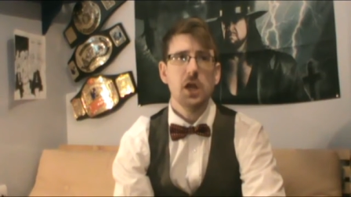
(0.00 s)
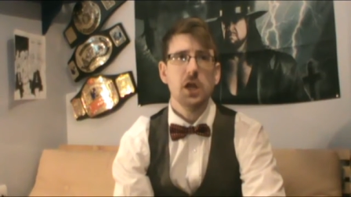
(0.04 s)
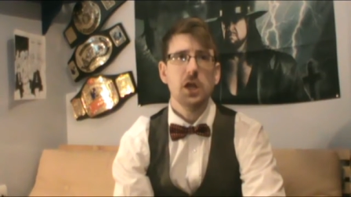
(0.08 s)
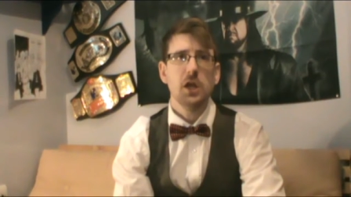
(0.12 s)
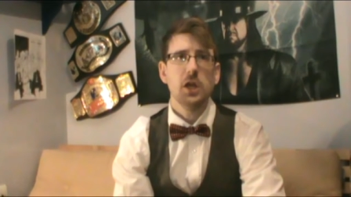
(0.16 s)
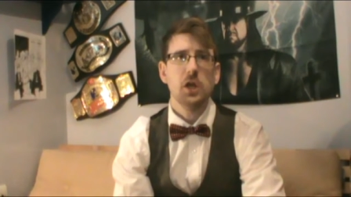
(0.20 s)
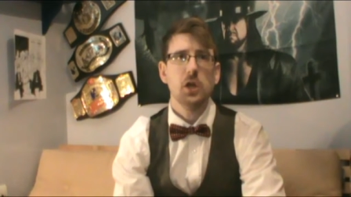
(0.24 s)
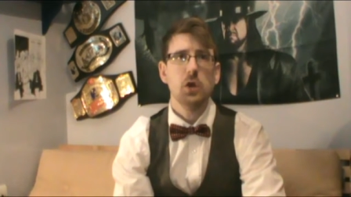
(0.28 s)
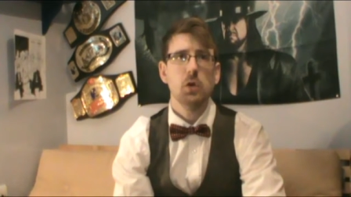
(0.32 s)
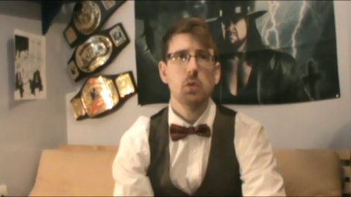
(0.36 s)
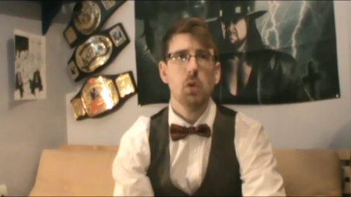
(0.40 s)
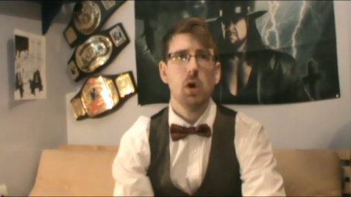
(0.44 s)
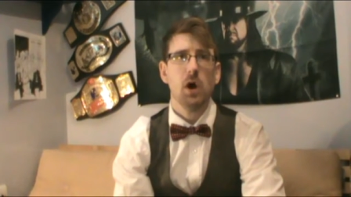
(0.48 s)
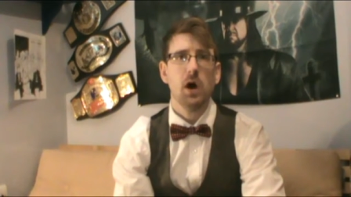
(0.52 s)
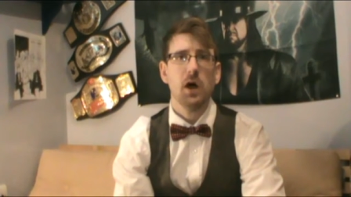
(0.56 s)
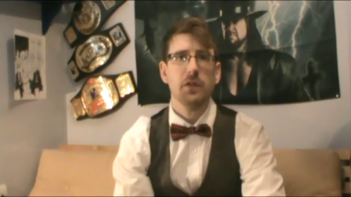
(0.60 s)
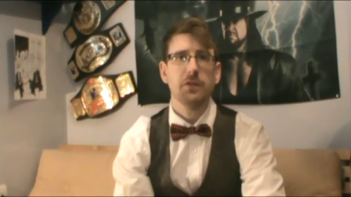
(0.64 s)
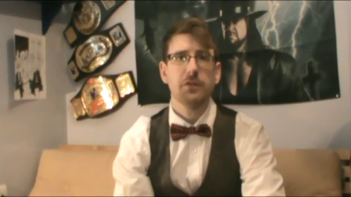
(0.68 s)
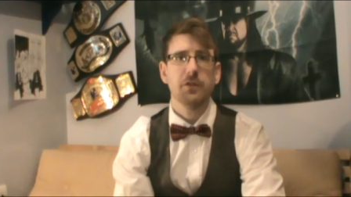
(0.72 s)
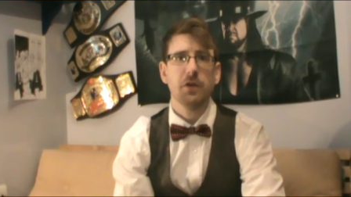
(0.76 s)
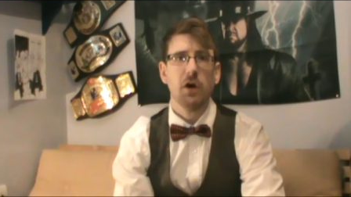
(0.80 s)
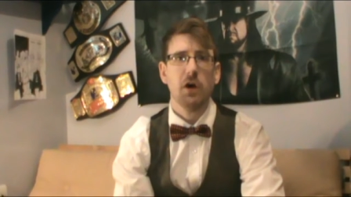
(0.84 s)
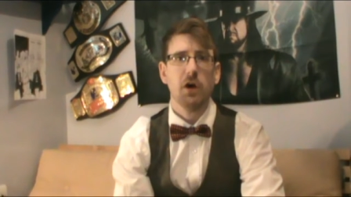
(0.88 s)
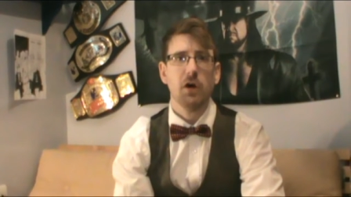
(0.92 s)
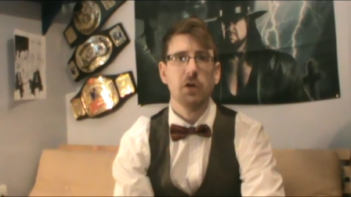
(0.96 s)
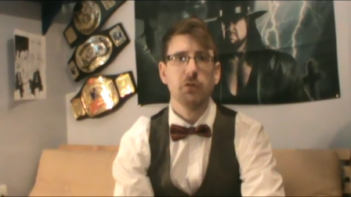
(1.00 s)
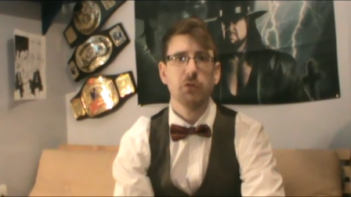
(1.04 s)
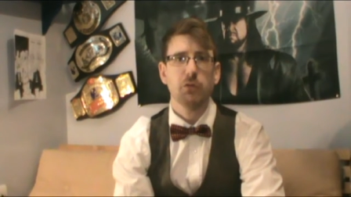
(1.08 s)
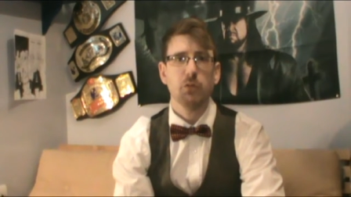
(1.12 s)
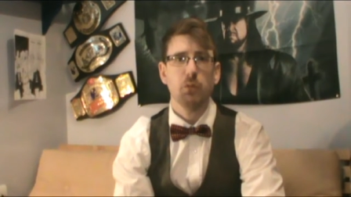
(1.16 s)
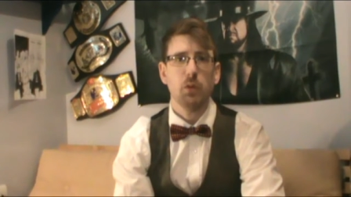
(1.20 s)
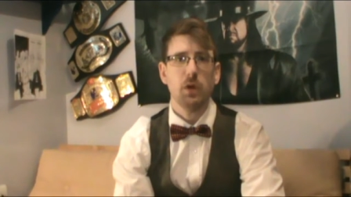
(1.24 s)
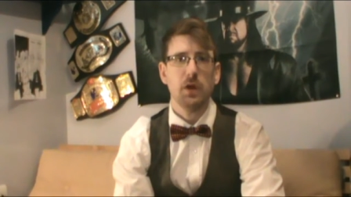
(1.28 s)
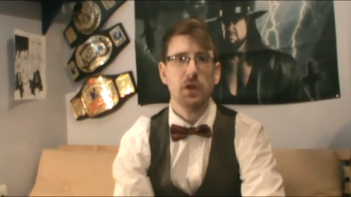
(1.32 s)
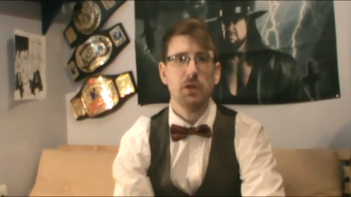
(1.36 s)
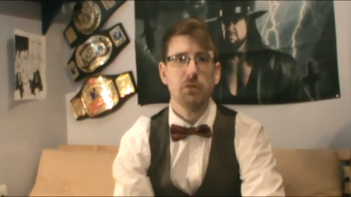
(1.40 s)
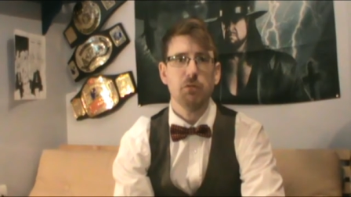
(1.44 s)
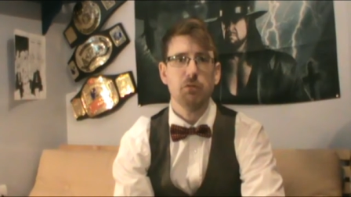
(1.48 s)
you are tasked
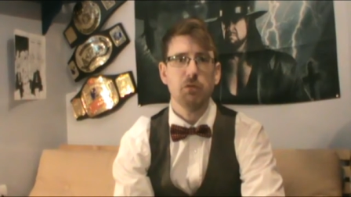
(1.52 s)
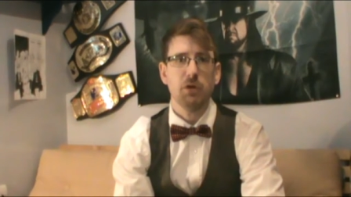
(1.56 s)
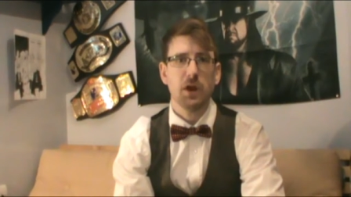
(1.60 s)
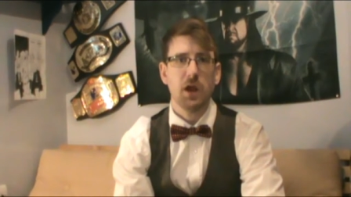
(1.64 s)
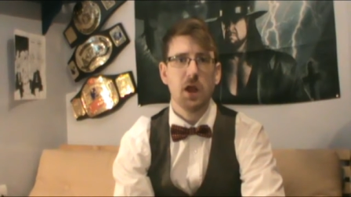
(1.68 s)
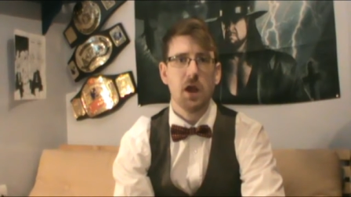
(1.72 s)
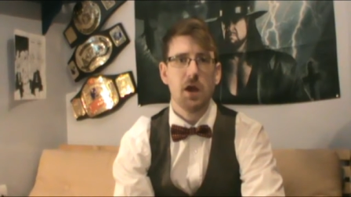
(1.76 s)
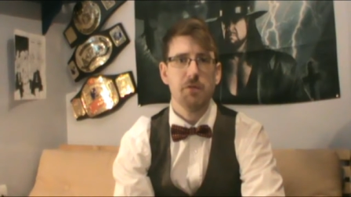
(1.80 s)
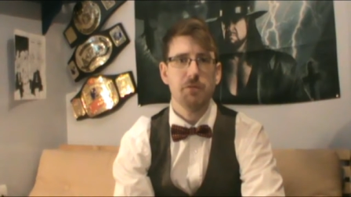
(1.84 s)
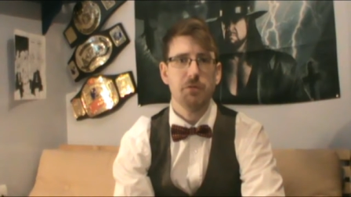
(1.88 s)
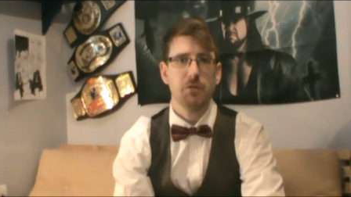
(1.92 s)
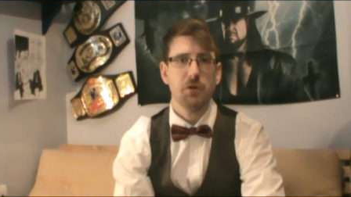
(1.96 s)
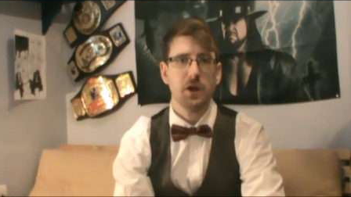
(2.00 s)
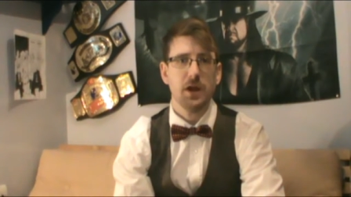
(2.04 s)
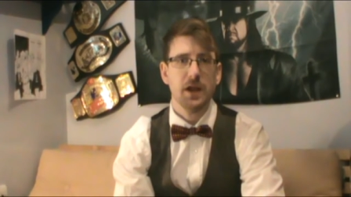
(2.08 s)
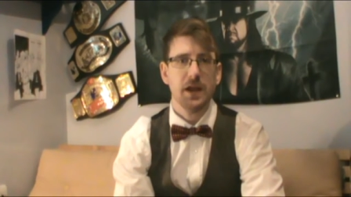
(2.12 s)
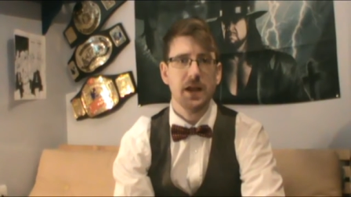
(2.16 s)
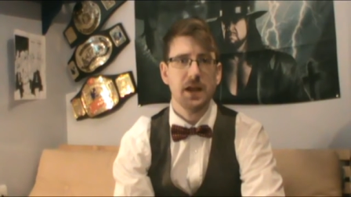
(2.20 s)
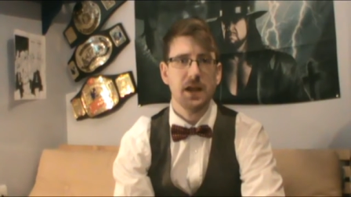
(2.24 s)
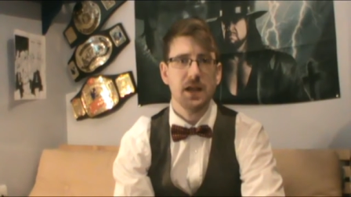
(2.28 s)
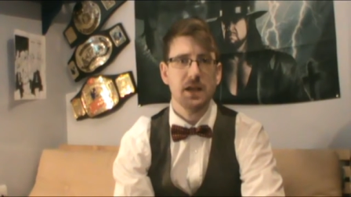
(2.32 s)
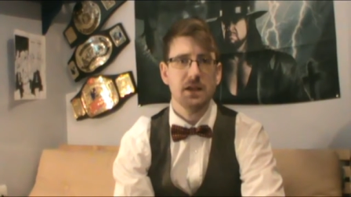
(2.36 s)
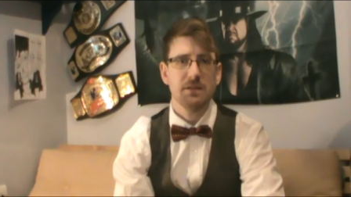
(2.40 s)
with recovering